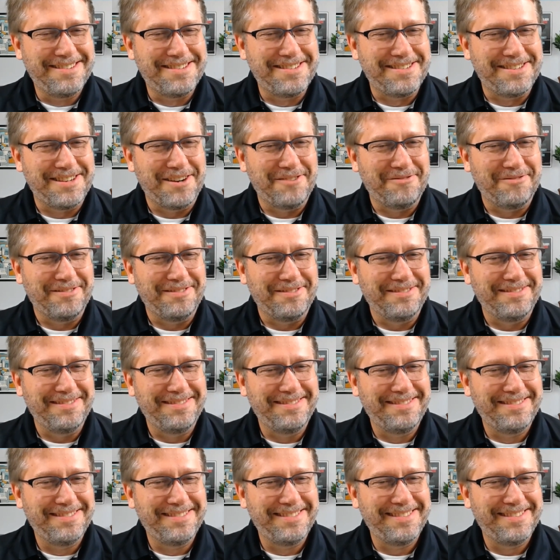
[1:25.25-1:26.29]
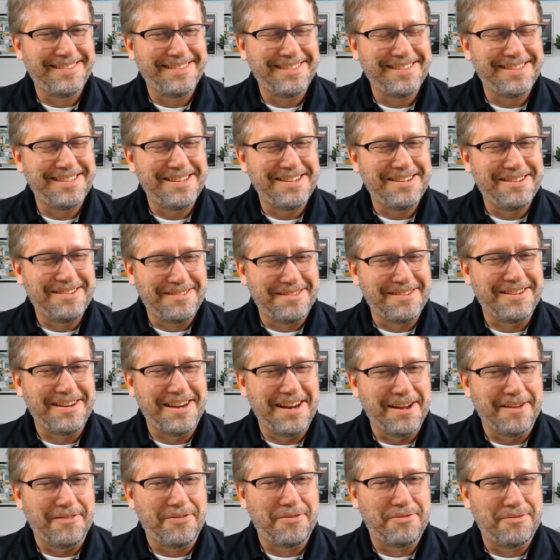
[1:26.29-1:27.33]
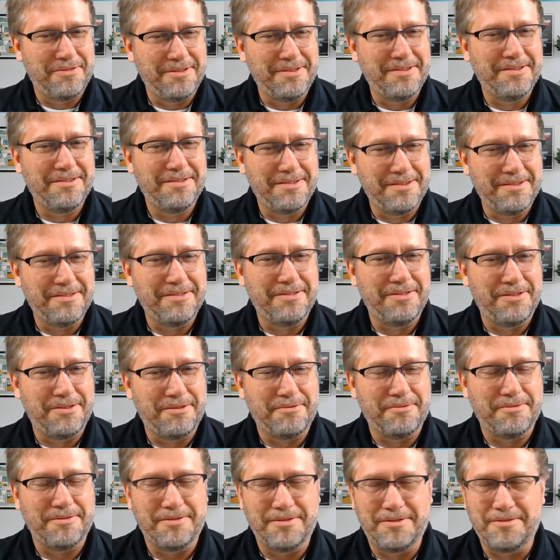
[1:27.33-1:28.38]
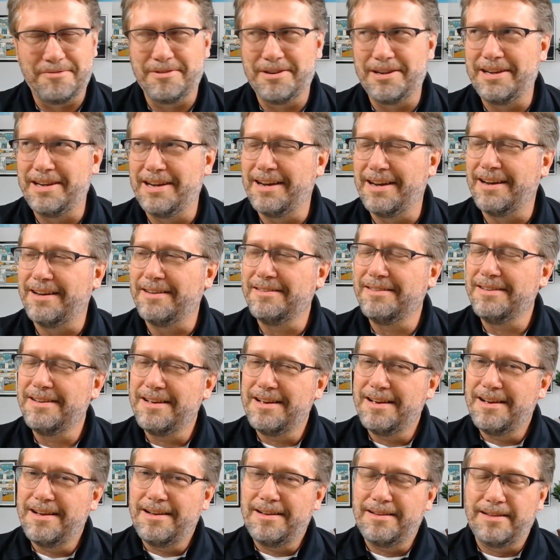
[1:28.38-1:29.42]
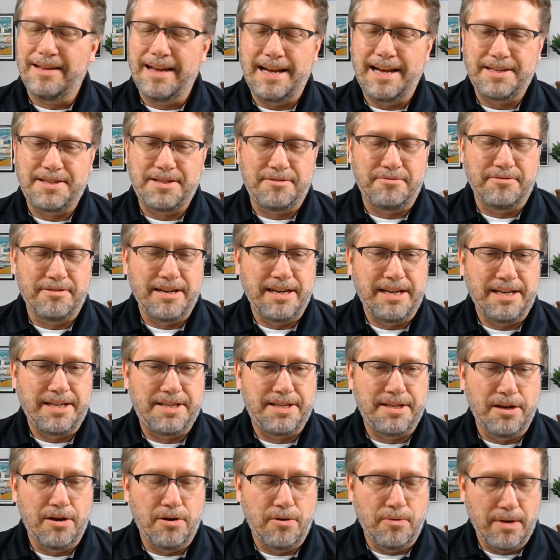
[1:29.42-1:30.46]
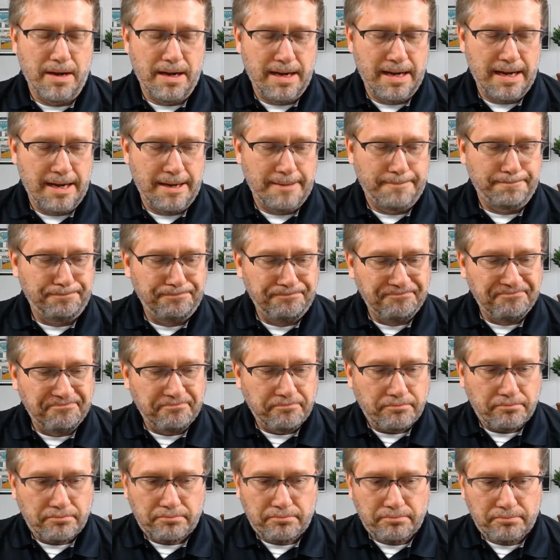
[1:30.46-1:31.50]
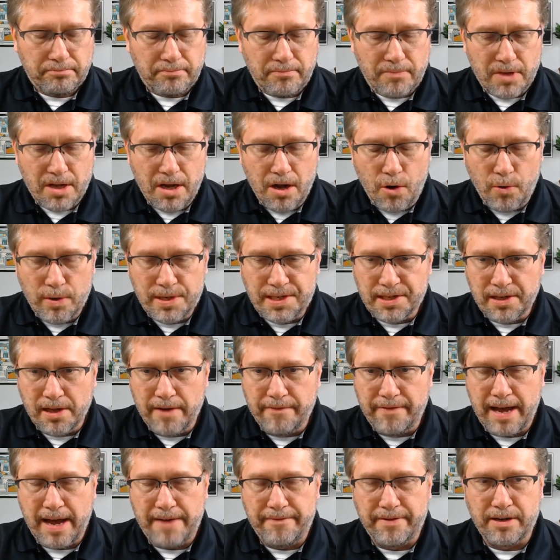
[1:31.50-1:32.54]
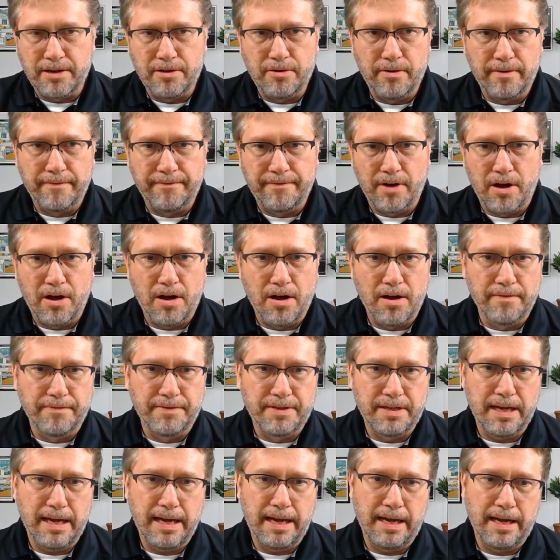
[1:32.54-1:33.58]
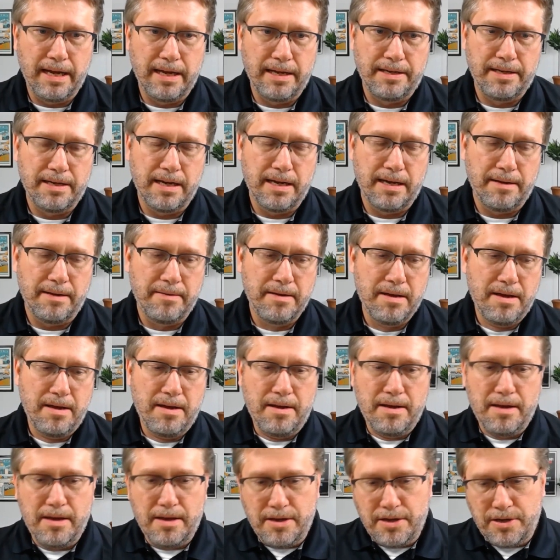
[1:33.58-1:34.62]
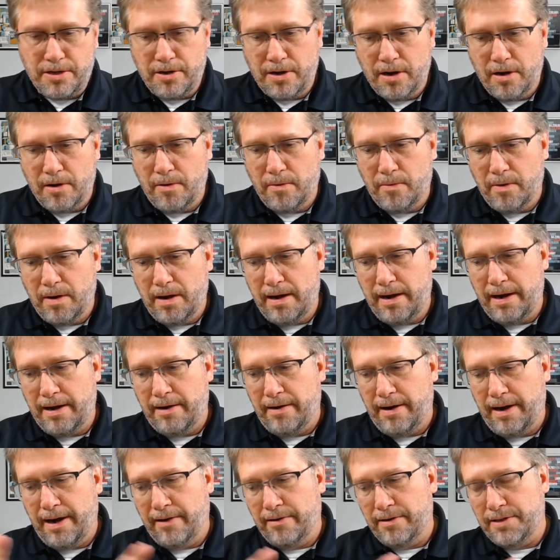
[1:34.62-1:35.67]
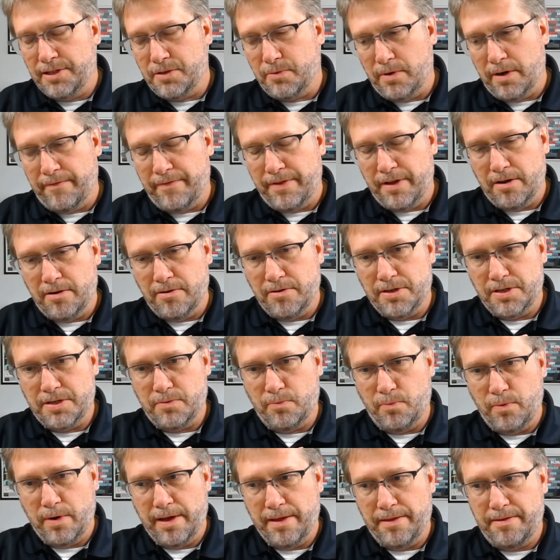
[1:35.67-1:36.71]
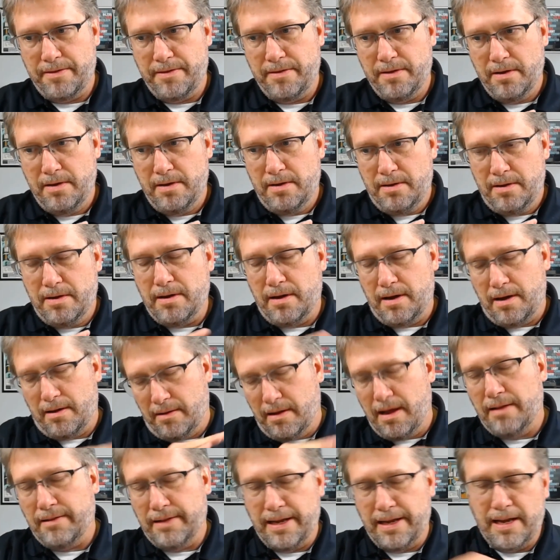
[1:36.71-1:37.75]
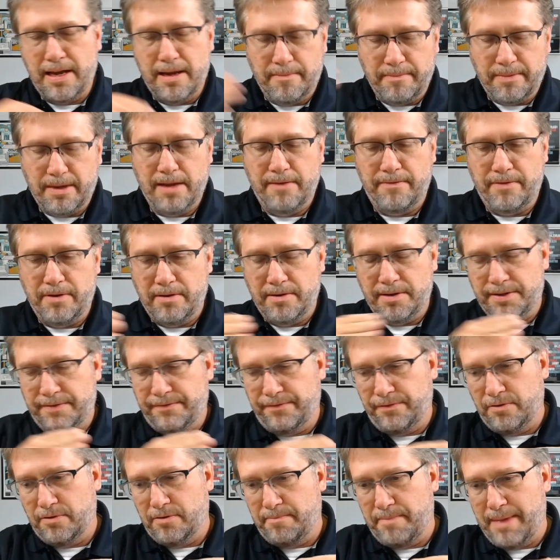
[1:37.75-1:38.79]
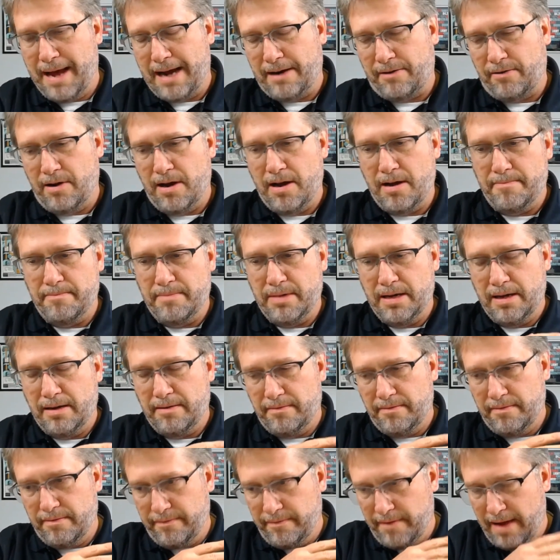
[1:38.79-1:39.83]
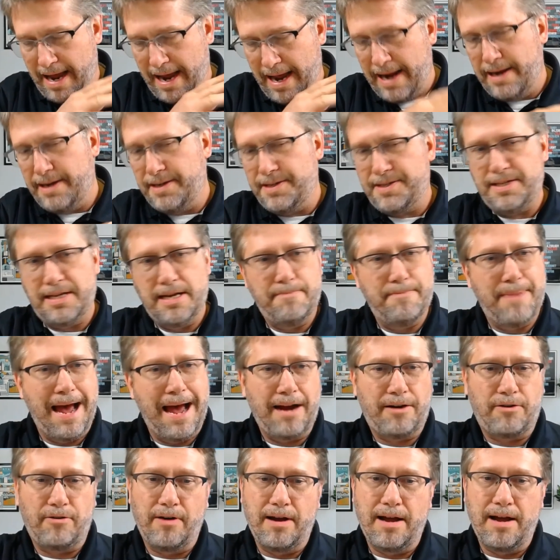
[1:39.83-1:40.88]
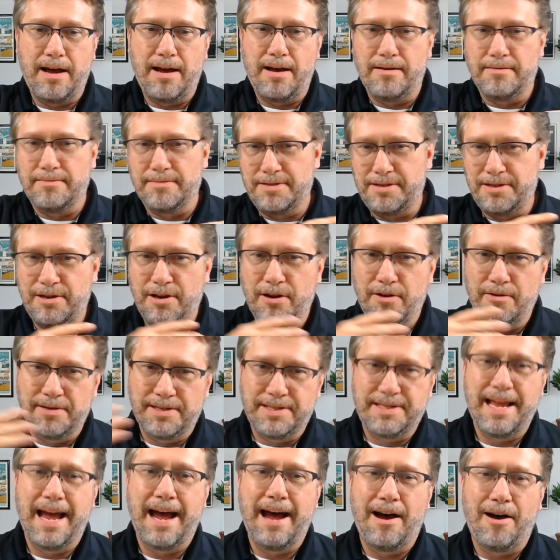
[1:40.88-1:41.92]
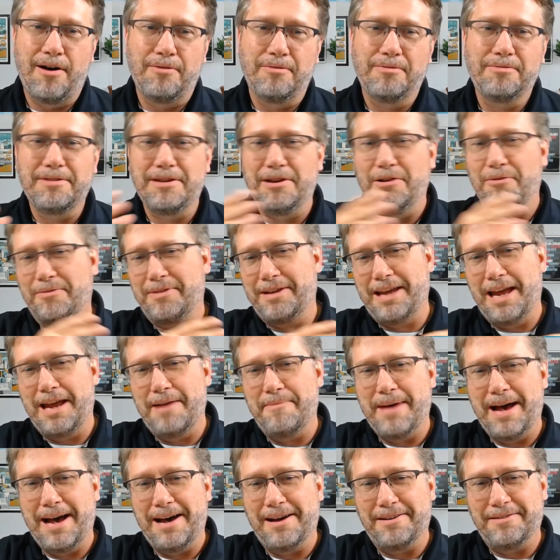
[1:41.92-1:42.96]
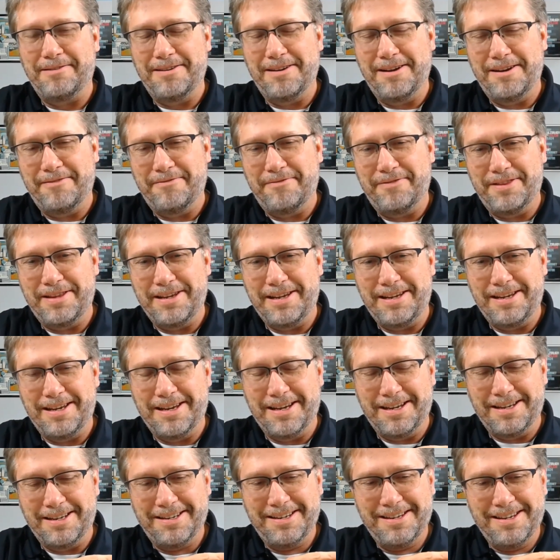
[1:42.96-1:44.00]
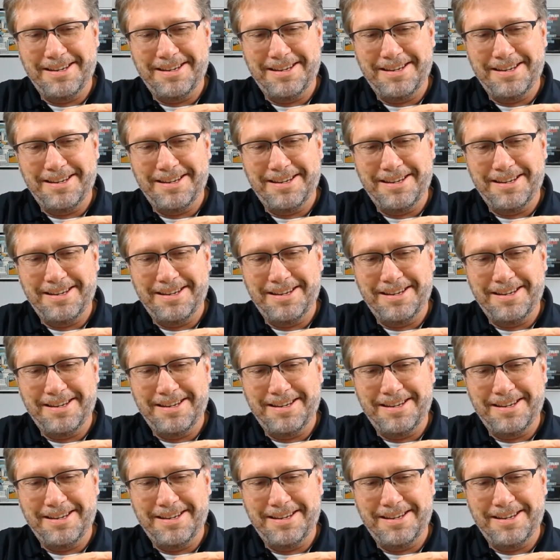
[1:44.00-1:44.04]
So, three. I got two in Lexington and three in SoCal. Last three. So, always love having you involved. And, Aaron's one of those I'll let him give you his full background, but AEC background, is now came out of the